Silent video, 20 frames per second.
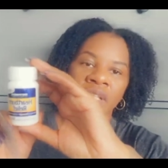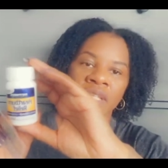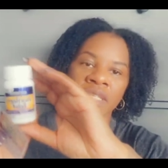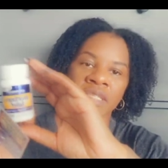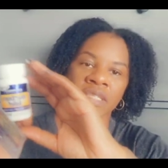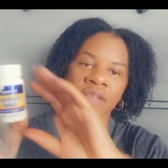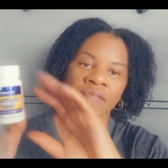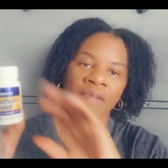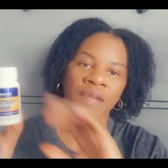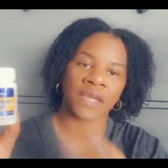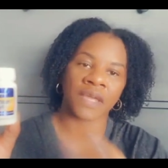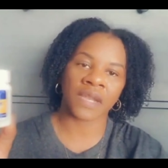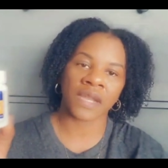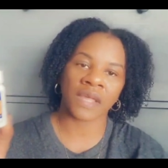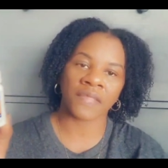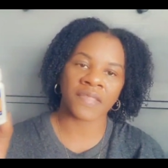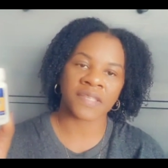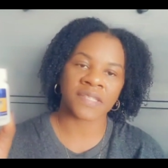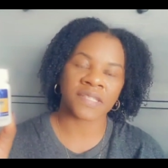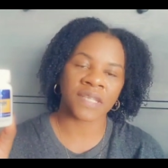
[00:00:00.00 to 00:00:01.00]
let's see if I can get it
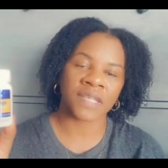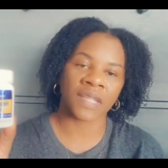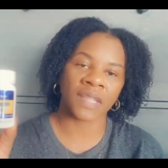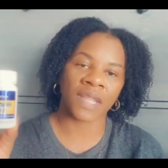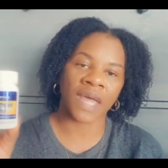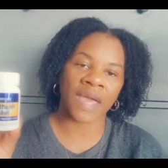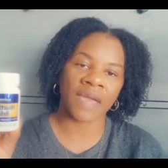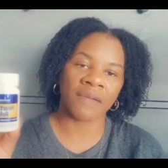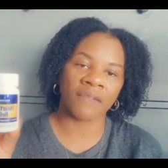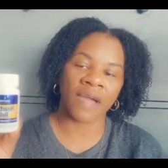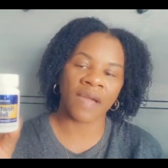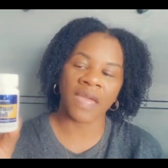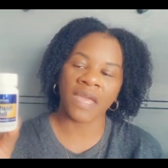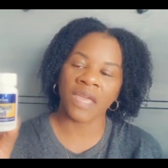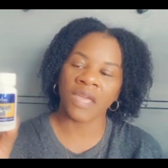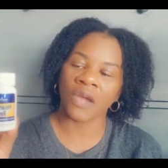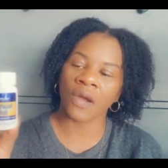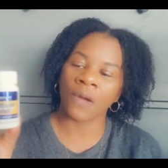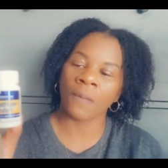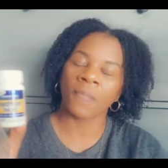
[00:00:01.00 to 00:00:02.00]
out the sunlight right
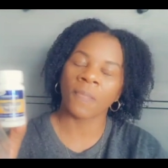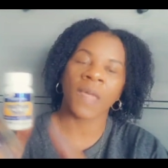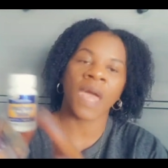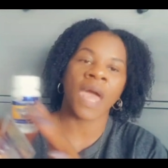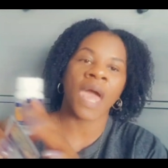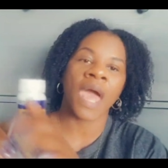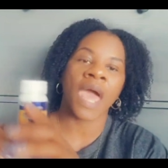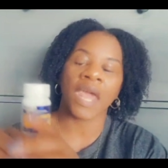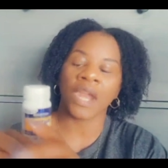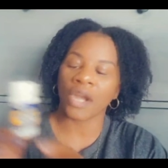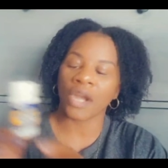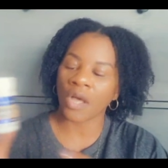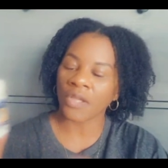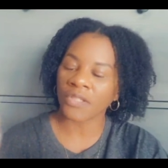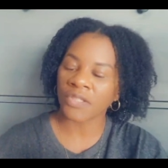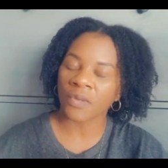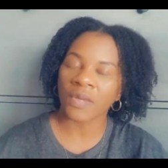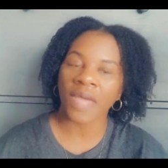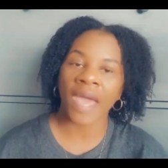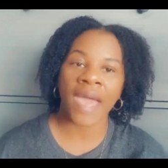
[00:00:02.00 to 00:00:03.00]
here. And it
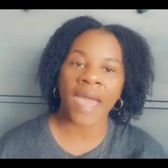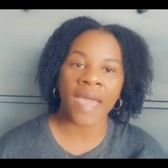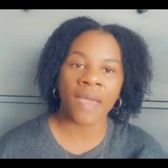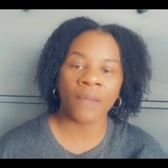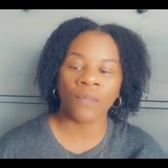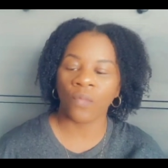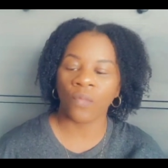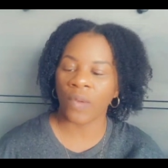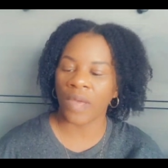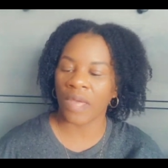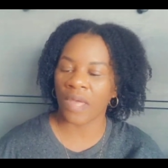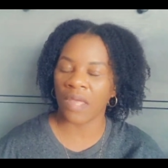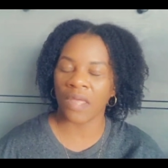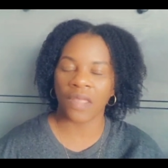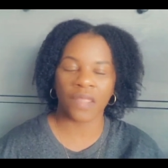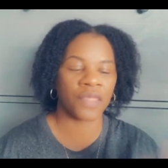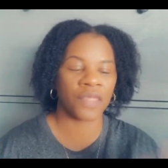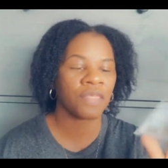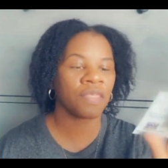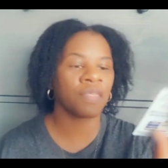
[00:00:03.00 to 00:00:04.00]
also came
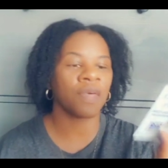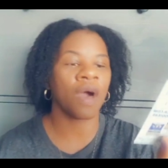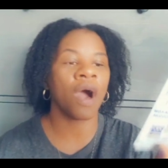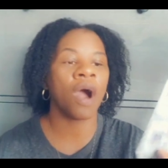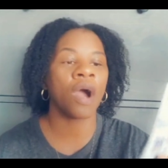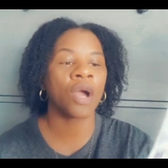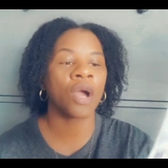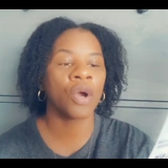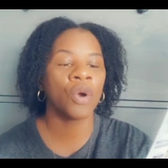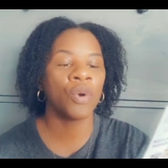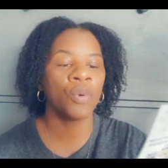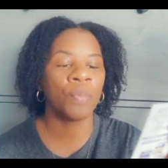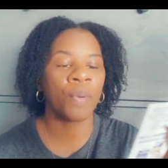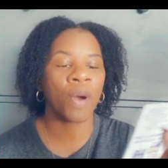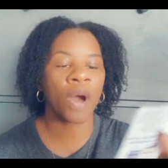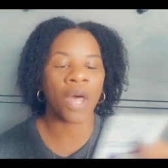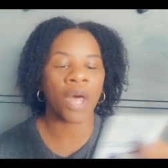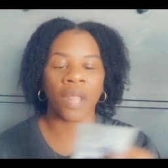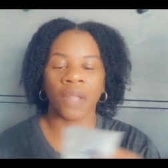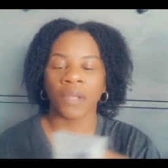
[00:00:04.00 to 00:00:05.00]
with a
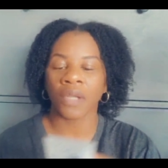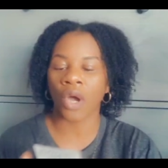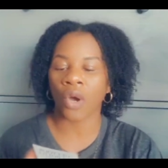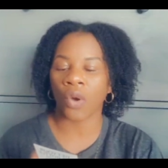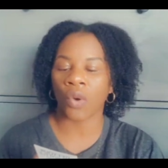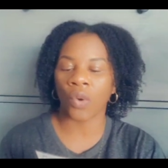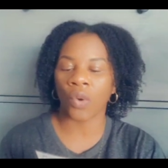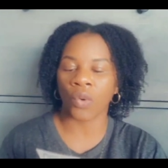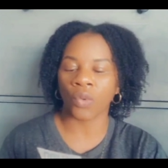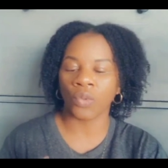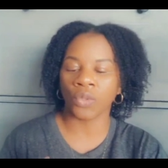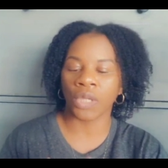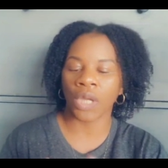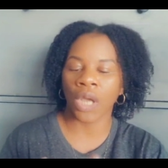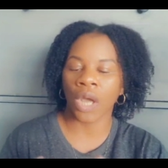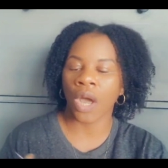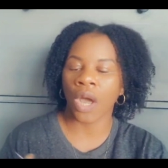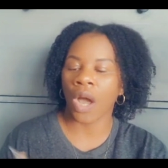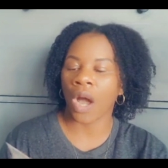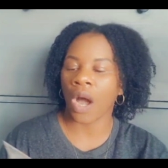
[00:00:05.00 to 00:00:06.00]
coupon code.
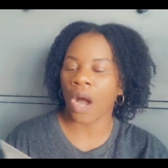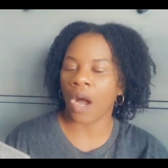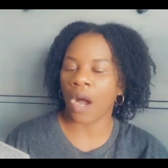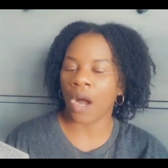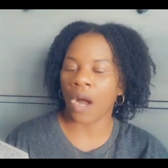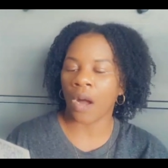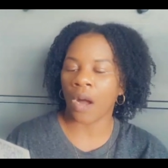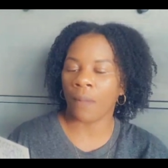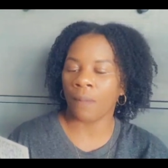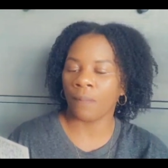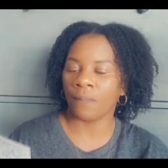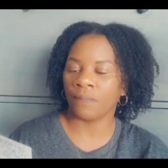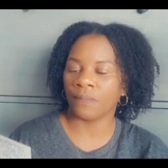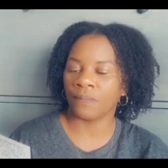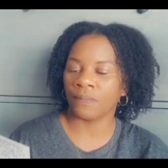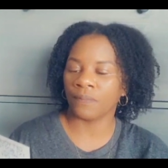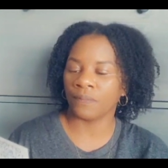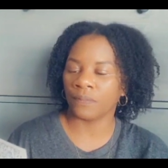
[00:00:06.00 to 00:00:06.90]
Um,